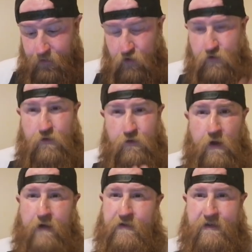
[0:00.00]
Just
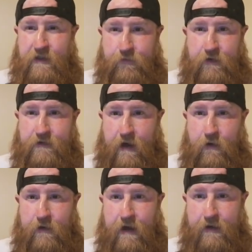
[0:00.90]
as you can see from the
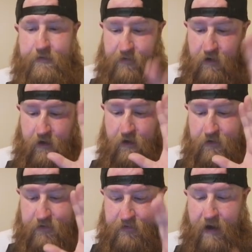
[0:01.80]
title, guys,
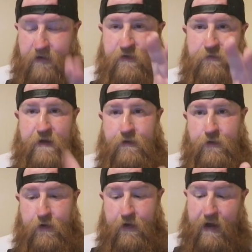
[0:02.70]
sex
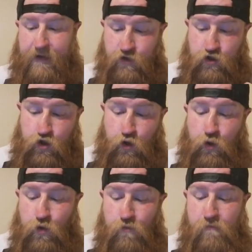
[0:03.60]
offender had
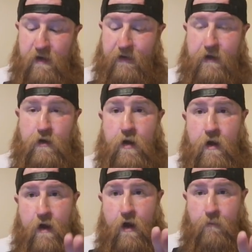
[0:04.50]
2 million
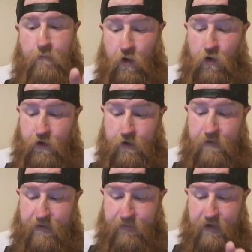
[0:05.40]

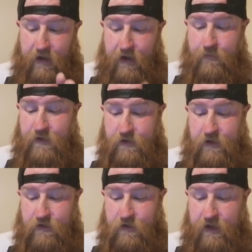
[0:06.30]
pornographic
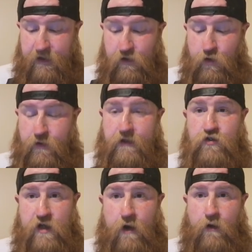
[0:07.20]
images, including
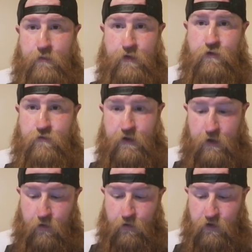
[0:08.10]
child abuse
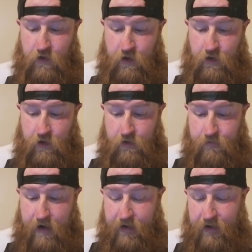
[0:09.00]
videos,
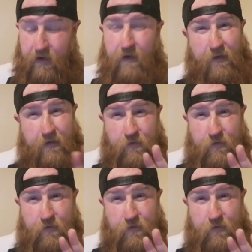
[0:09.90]
right?